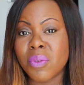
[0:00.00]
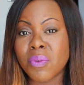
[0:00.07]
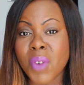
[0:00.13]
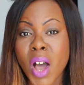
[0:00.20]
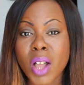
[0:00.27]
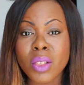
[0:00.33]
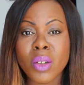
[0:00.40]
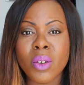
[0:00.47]

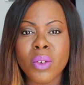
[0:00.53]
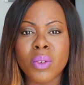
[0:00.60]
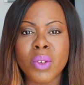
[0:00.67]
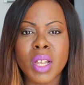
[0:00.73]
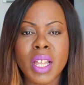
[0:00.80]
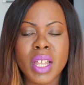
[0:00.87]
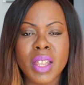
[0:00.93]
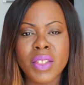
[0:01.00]
Follow
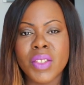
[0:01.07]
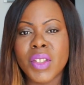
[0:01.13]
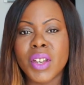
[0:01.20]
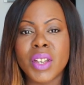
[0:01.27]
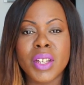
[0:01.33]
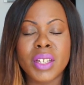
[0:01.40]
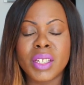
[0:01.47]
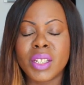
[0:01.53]

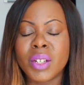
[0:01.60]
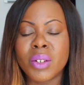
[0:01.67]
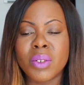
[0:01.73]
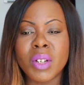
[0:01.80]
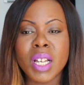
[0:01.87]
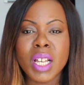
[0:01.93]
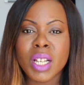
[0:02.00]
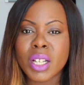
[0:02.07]
the,
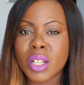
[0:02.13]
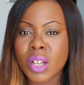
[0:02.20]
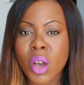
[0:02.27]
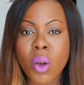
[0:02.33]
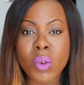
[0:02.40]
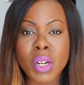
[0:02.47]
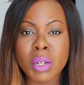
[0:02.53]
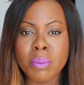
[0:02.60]

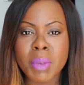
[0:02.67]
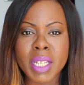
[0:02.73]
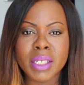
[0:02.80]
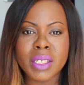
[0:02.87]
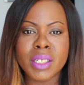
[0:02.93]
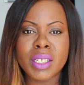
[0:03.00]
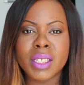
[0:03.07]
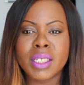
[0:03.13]
coded
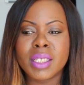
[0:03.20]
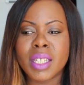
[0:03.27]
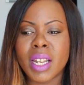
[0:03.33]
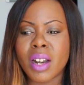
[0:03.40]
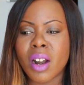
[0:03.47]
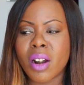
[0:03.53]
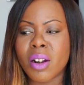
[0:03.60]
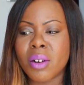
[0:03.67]
messages
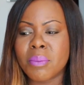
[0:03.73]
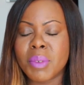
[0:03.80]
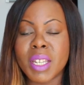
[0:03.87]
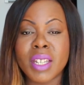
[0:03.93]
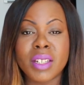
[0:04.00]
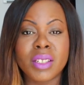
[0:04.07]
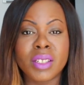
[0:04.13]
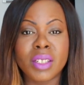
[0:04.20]
that are
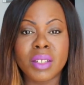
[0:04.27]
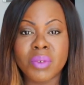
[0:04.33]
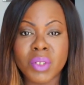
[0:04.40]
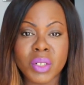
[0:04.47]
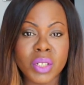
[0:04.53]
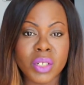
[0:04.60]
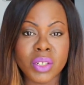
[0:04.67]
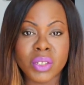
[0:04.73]
being
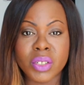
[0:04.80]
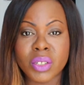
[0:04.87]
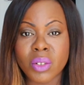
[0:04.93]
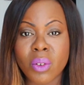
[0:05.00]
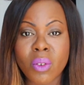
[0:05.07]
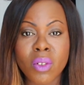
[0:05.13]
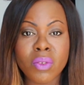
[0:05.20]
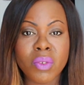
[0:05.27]
delivered to your
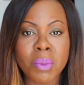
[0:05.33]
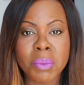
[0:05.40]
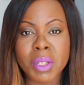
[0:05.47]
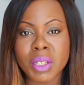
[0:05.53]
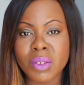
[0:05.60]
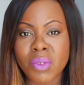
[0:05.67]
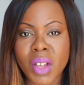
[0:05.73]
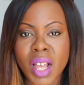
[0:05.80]
soul from
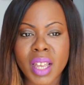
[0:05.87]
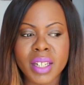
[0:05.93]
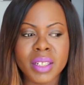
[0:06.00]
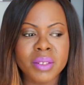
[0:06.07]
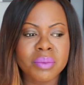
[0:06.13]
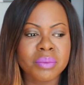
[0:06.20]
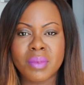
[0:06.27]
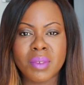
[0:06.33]
the
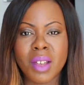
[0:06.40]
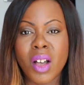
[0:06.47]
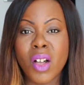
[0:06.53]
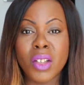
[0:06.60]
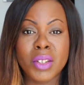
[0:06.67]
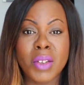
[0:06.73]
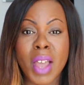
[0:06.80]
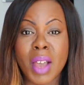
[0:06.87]
divine.
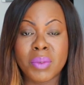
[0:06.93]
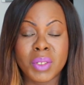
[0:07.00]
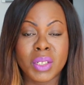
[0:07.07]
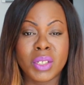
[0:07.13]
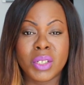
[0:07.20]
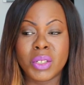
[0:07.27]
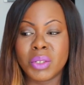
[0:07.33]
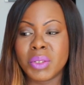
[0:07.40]
All you have to
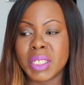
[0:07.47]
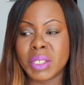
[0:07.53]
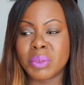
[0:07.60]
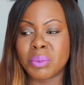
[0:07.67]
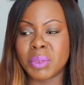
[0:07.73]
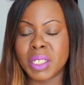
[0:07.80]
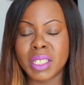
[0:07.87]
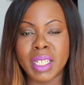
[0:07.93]
do
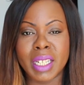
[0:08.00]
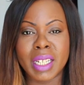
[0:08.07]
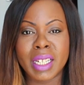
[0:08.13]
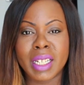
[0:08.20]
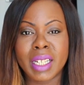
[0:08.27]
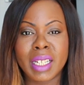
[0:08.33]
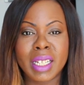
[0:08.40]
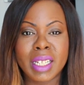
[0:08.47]
is really
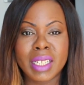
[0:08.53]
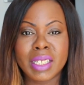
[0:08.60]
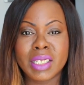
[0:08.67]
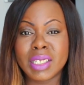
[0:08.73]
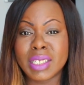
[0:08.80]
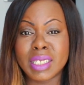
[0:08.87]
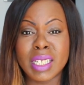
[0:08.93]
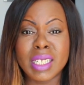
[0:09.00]

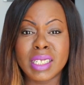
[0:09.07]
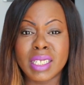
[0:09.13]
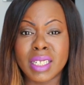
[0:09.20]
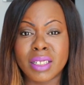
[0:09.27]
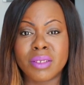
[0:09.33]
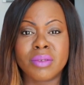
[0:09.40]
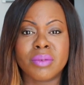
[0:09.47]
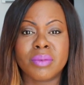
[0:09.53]
just
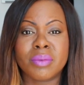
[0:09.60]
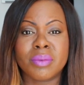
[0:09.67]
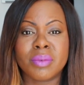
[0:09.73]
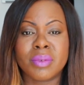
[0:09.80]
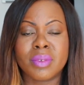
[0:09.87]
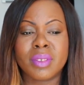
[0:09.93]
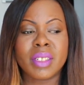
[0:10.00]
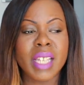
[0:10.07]
listen
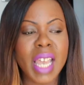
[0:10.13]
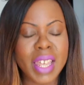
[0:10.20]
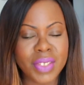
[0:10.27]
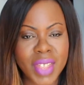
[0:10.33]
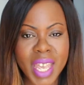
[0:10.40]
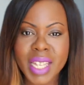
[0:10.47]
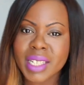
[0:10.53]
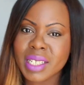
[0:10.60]

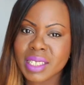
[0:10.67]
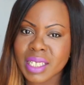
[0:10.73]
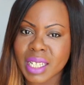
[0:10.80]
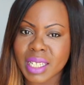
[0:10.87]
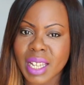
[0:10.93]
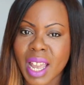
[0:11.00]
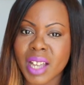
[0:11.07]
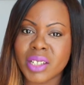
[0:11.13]
and then
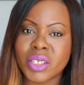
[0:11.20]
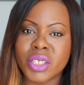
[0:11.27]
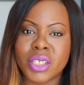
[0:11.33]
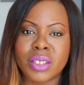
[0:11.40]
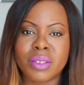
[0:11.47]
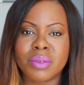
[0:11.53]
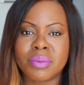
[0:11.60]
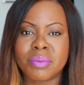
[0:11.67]
take
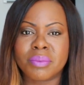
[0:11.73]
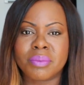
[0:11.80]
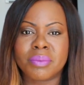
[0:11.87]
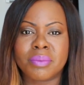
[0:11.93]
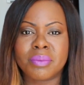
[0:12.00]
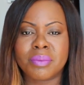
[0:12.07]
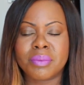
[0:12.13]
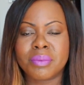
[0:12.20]
action.
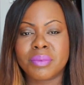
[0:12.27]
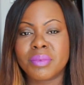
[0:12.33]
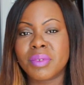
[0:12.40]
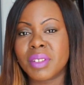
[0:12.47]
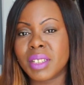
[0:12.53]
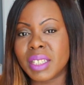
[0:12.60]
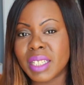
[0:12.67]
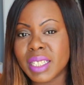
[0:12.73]

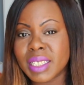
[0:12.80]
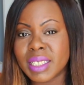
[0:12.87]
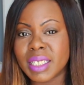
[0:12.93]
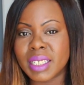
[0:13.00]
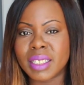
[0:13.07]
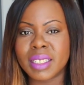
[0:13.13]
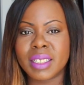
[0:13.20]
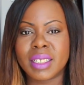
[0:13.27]

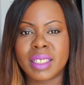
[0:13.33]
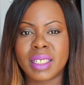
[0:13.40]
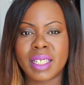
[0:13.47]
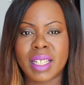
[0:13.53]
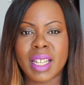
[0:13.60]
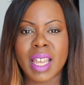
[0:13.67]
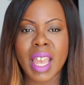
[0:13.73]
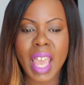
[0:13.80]
Listen
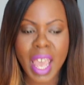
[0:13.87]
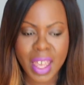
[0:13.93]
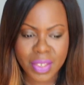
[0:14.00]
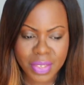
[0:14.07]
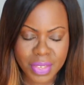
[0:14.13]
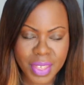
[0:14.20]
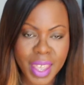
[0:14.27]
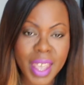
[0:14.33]

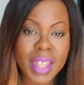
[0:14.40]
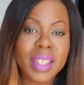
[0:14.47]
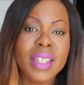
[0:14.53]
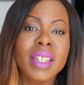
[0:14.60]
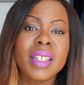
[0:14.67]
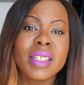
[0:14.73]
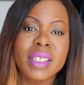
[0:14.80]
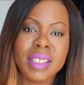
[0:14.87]
and
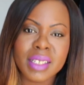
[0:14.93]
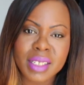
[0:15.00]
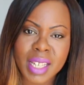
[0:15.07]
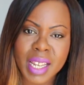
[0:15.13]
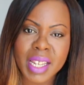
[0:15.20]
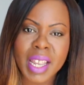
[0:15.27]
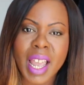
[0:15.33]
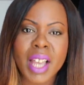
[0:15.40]
then
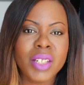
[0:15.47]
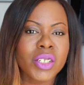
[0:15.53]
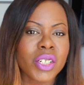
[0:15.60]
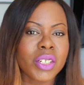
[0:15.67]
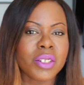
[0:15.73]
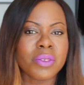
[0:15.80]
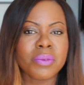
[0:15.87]
take action.